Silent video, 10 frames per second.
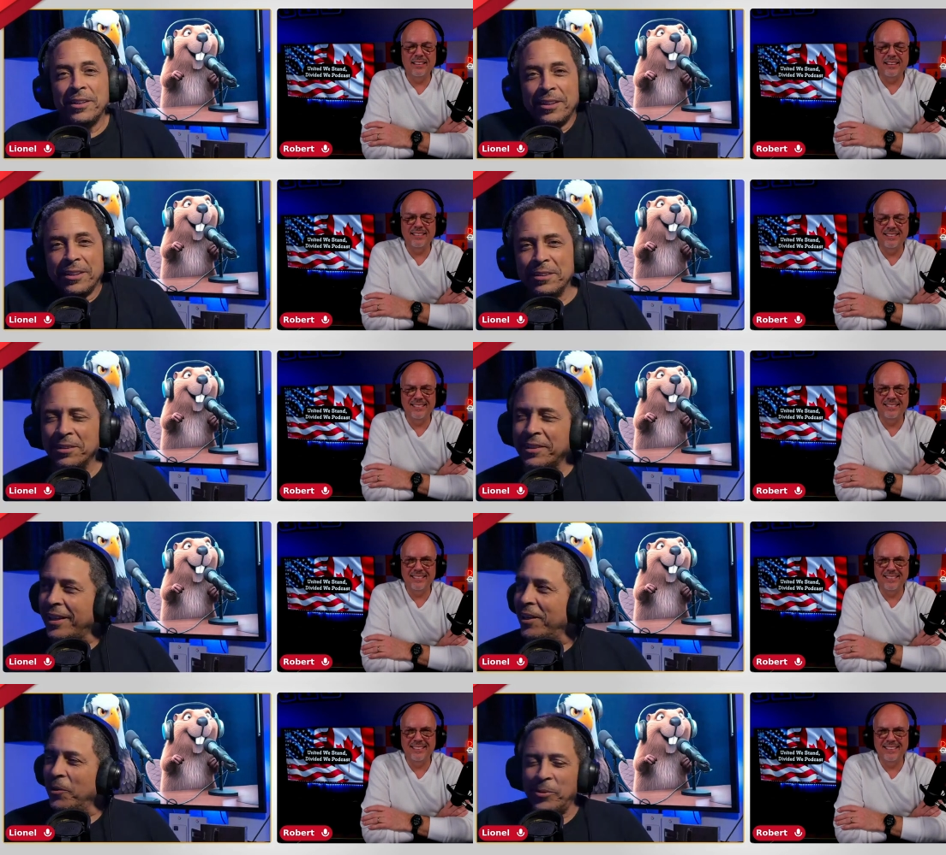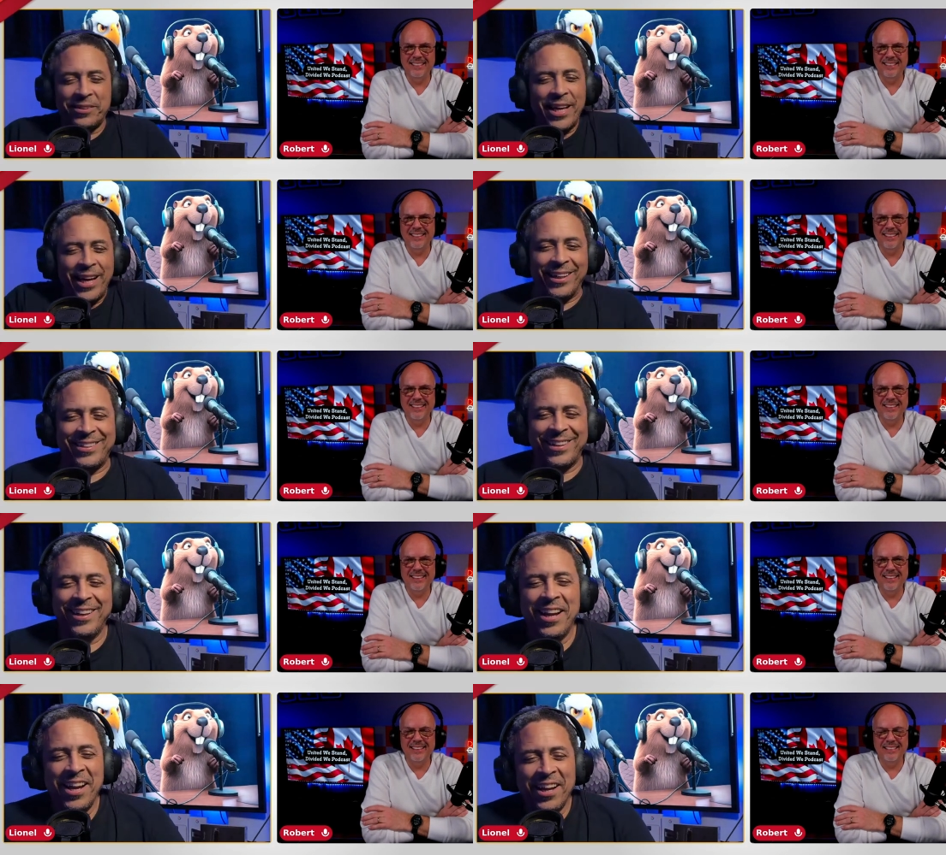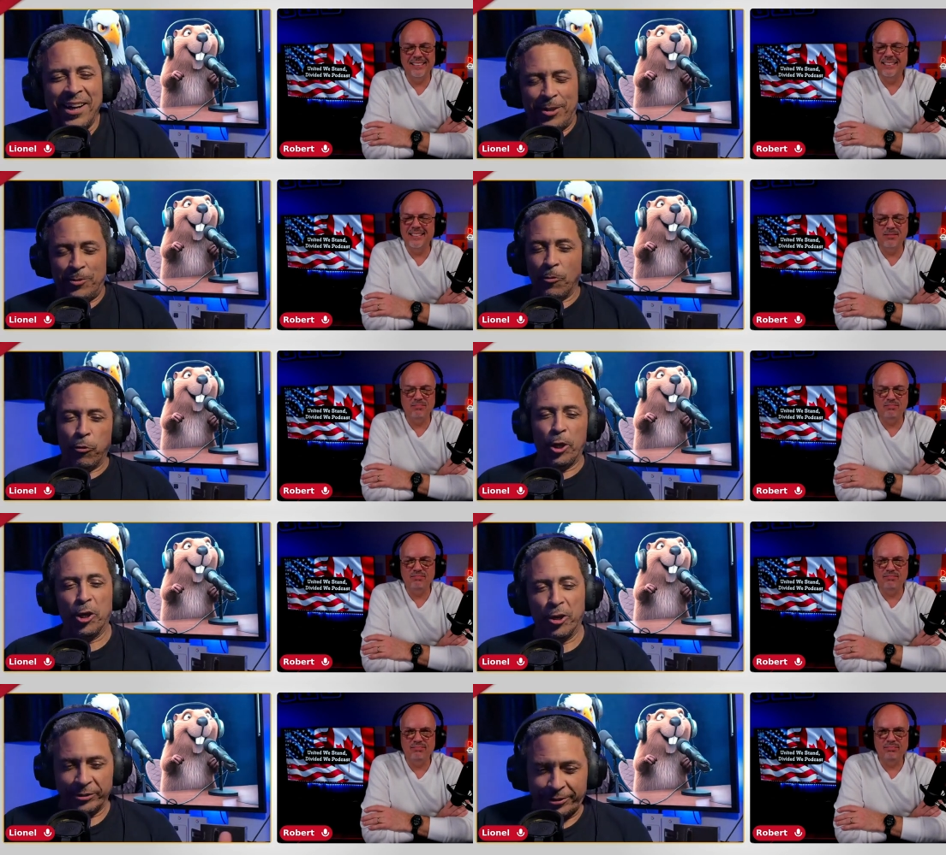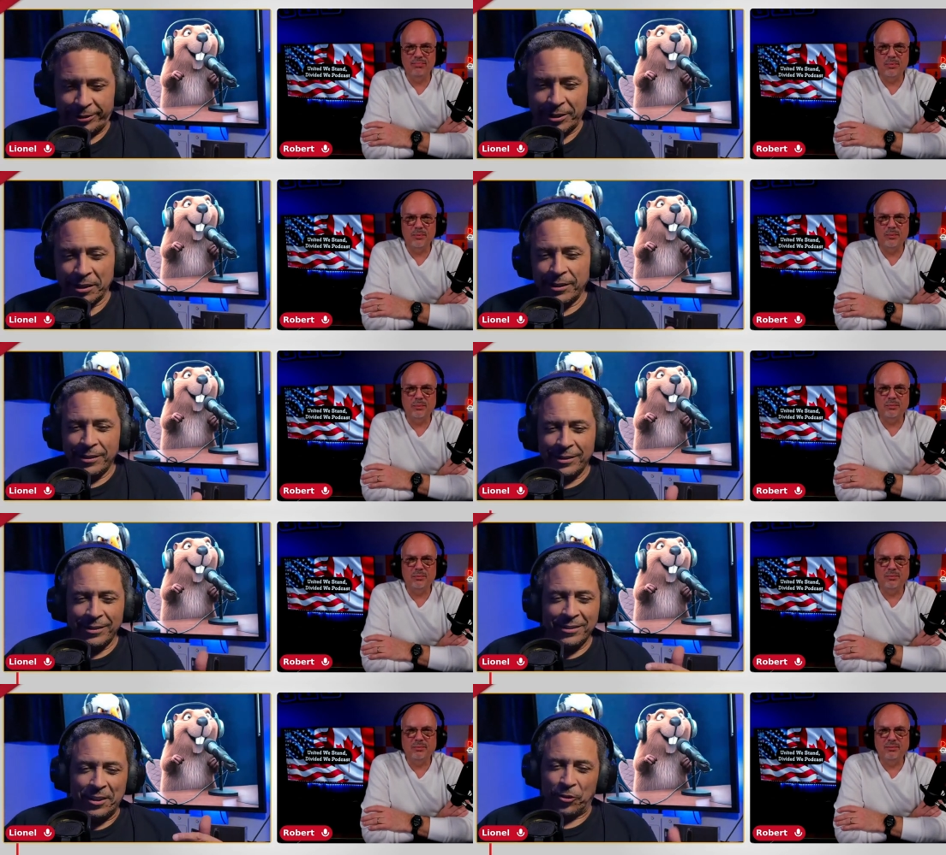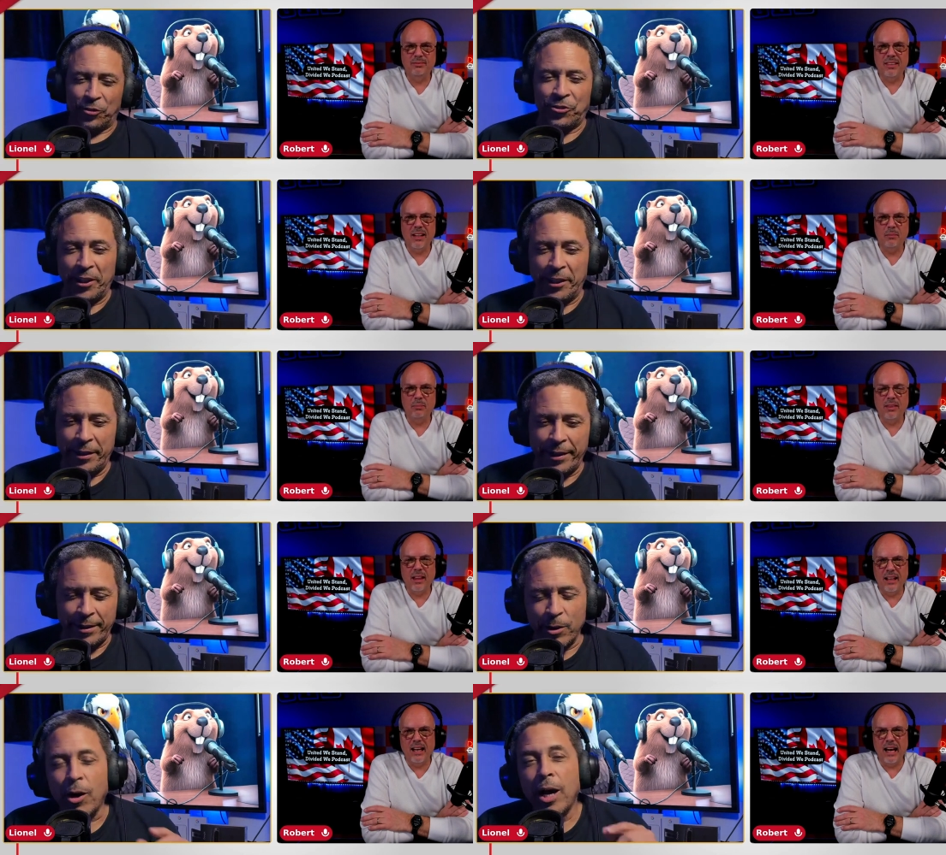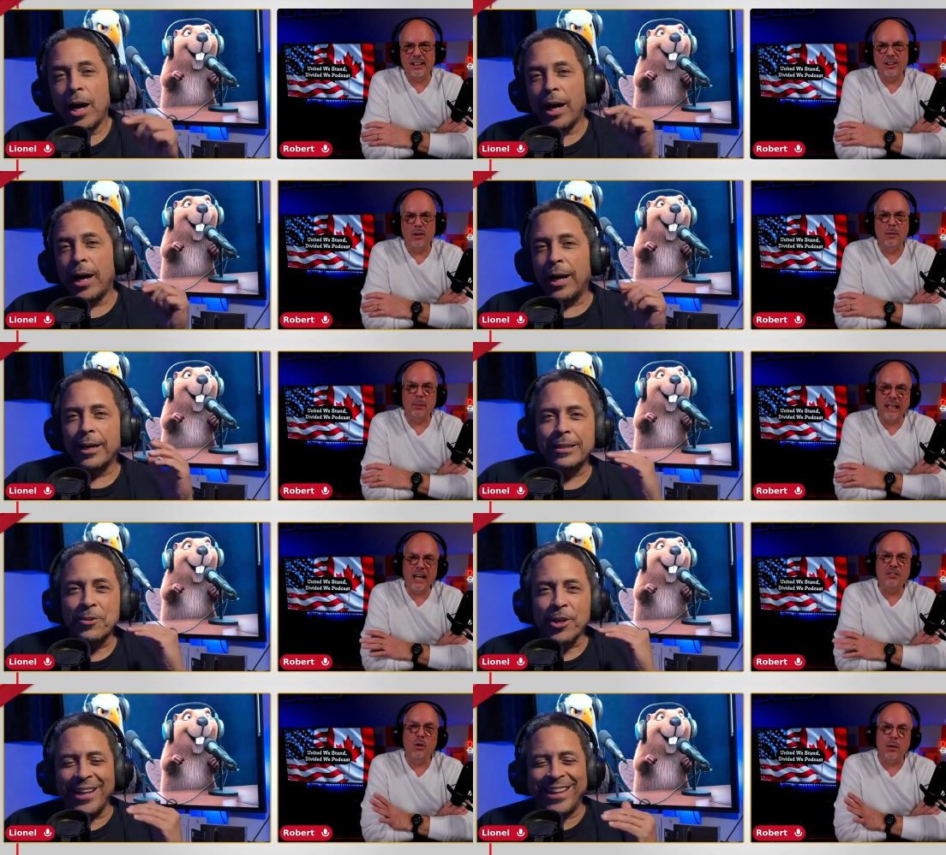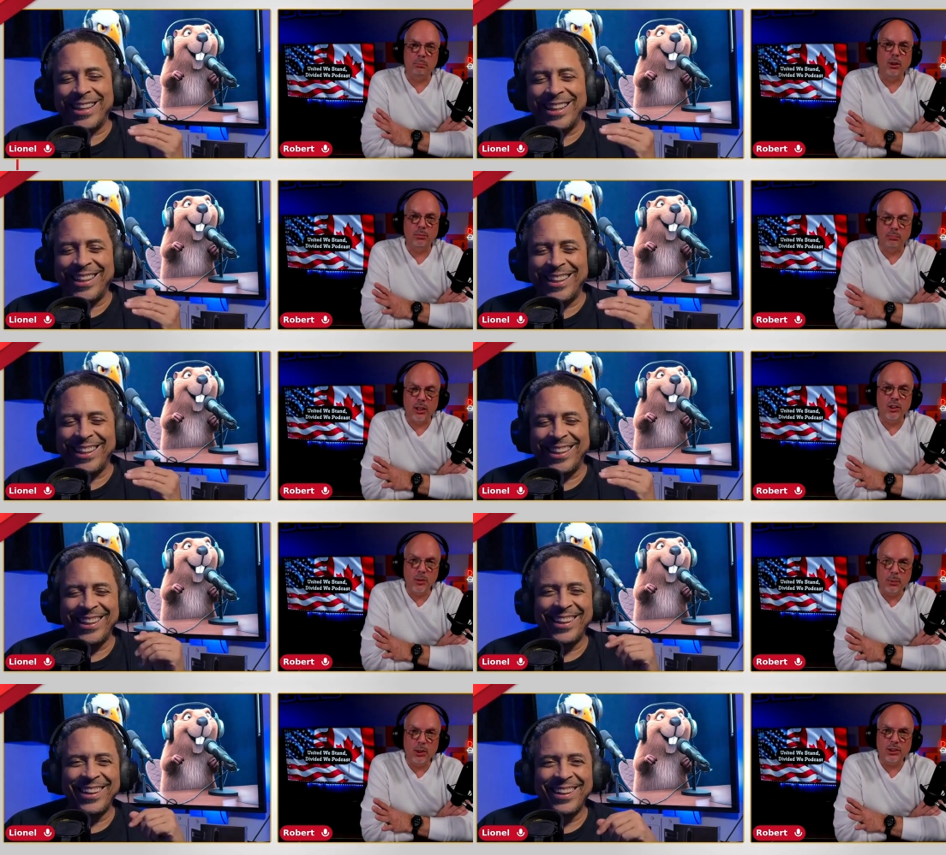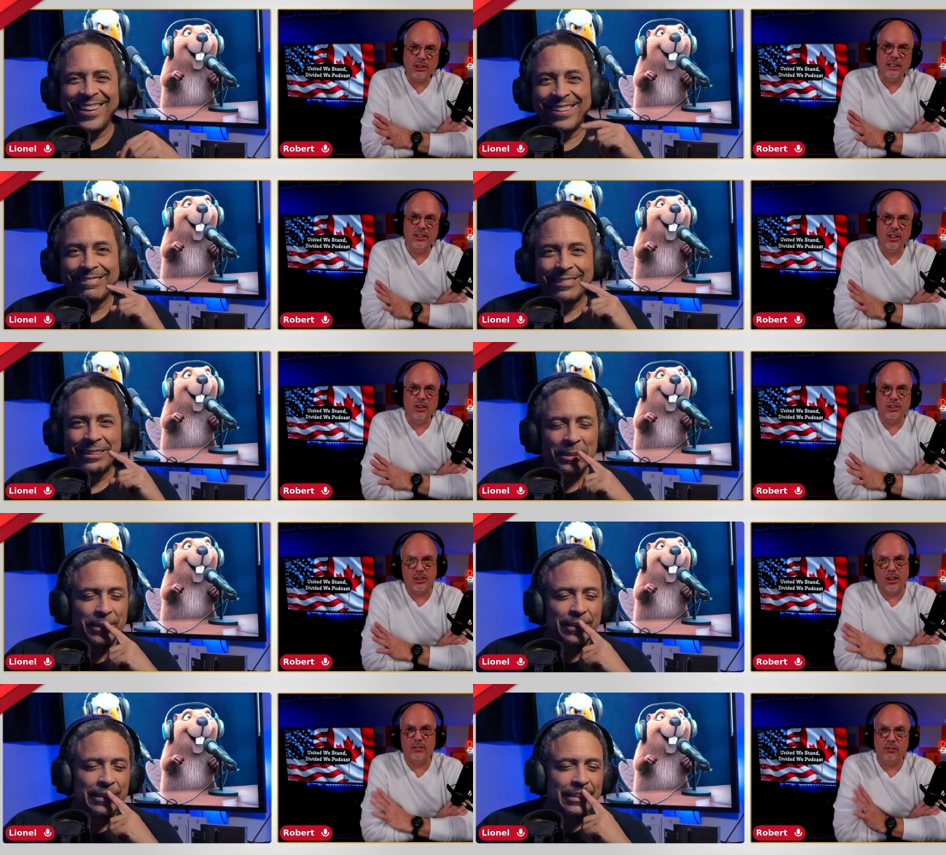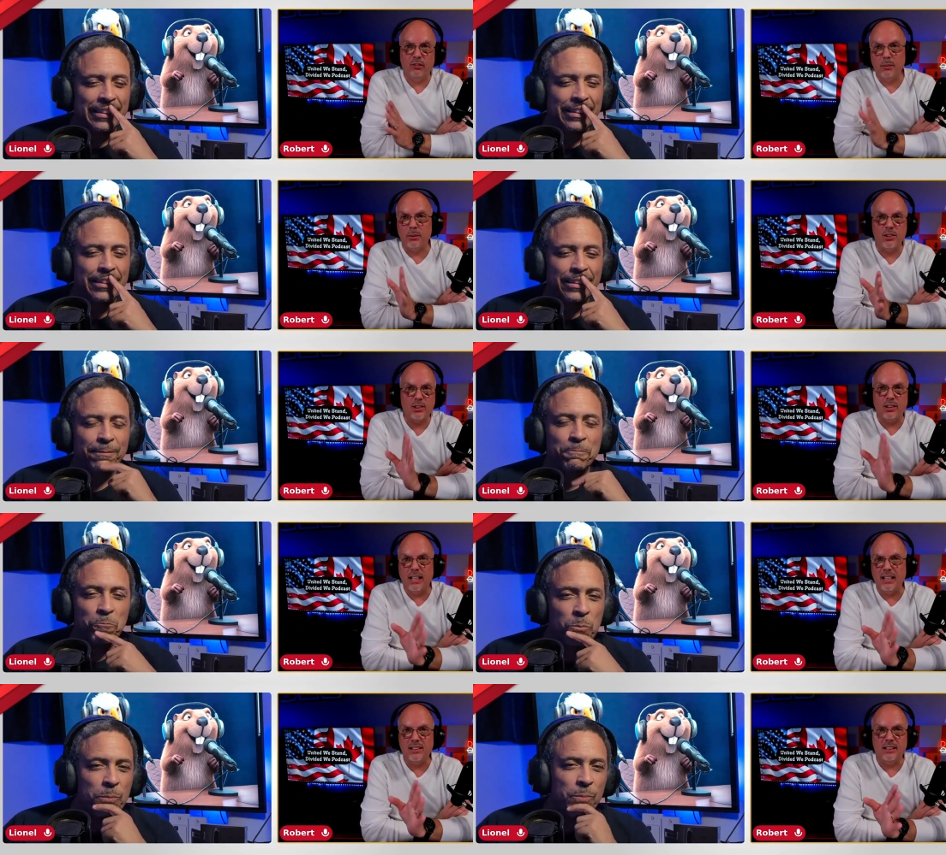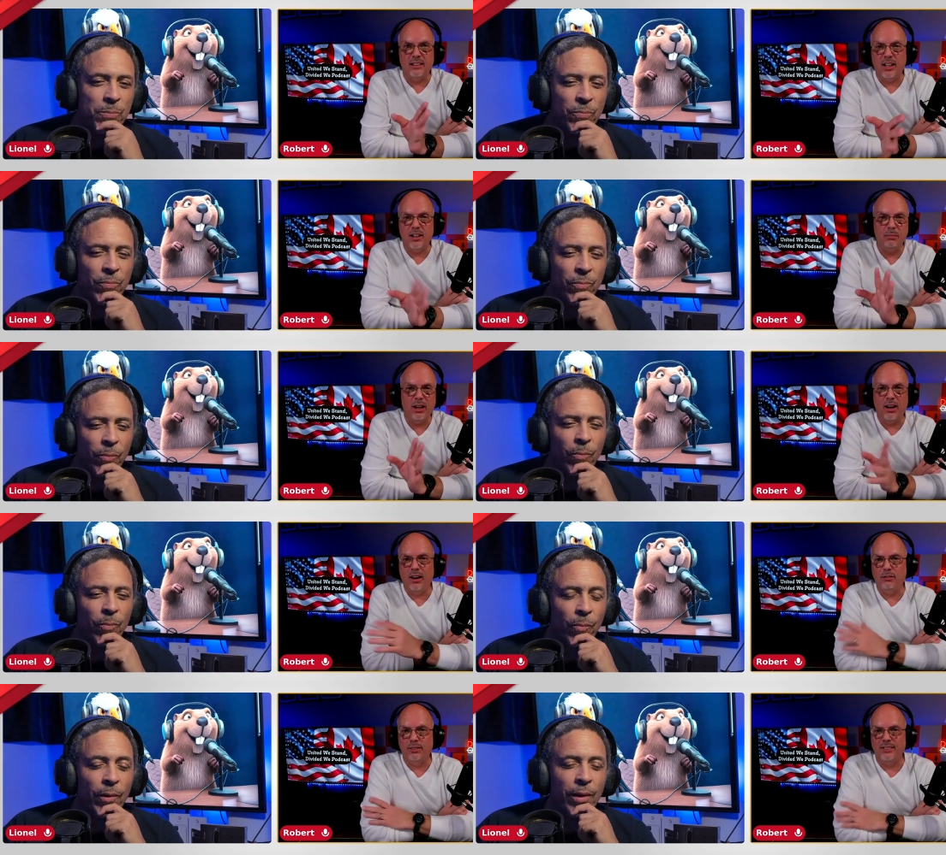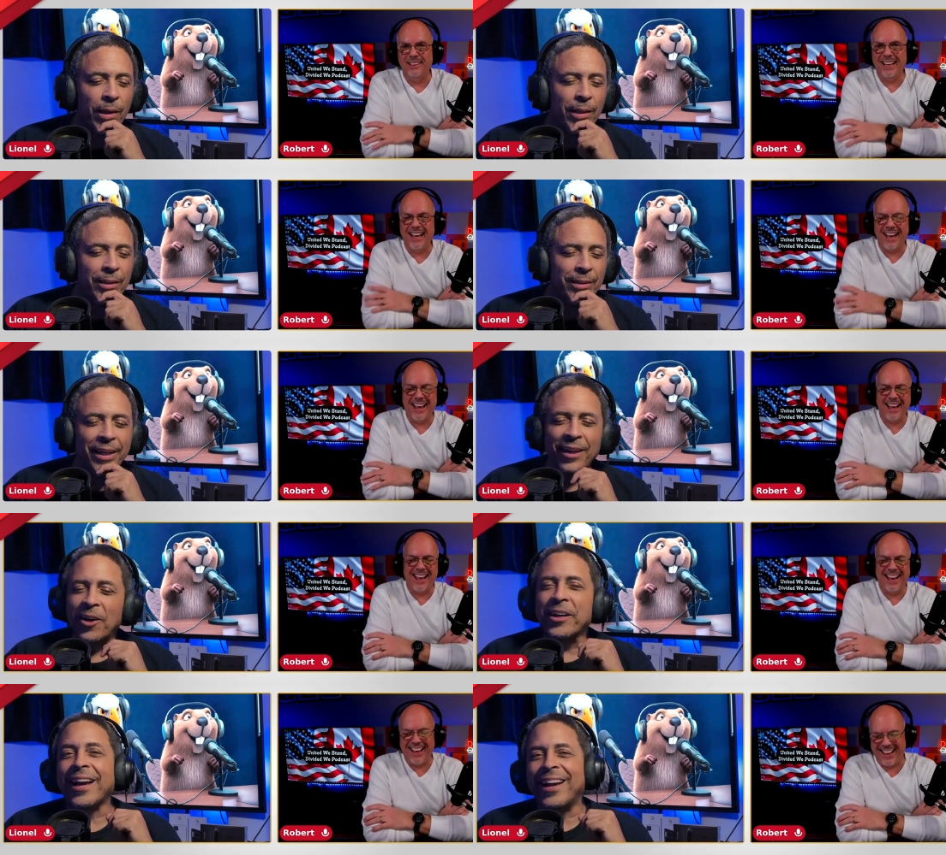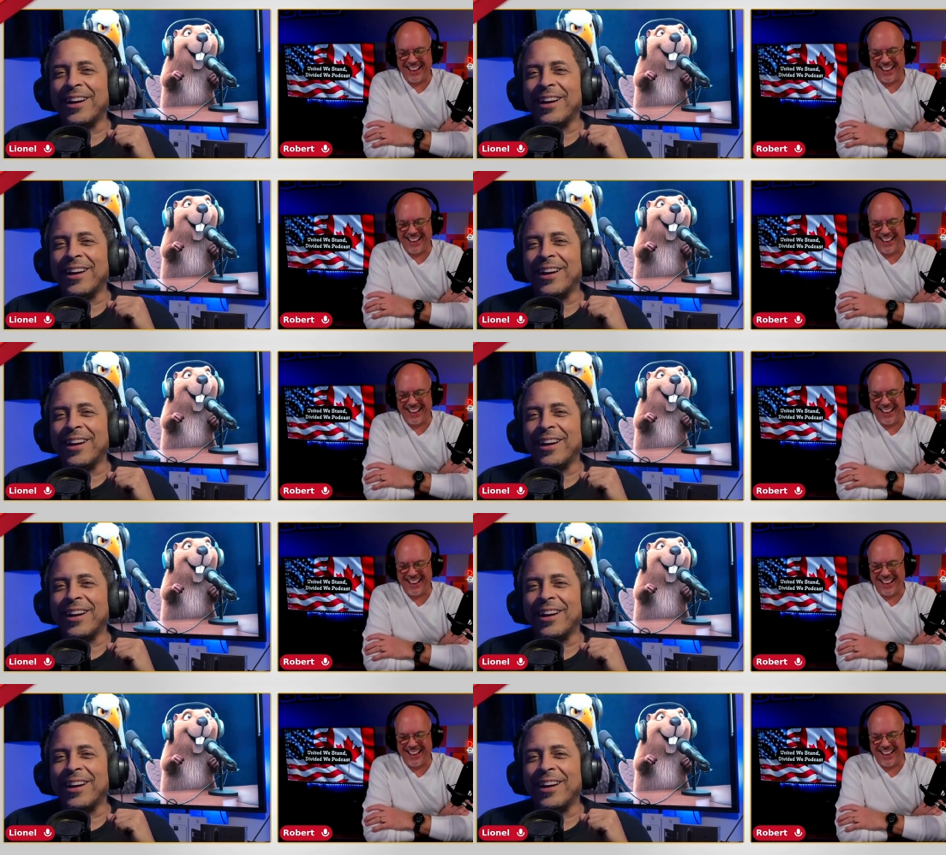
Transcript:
Speaker 1: what the hell was that? This is CNN. No,
Speaker 2: I don't know, but be careful what button you push, and you don't start flipping screens and cutting me off. And
Speaker 1: yeah, okay,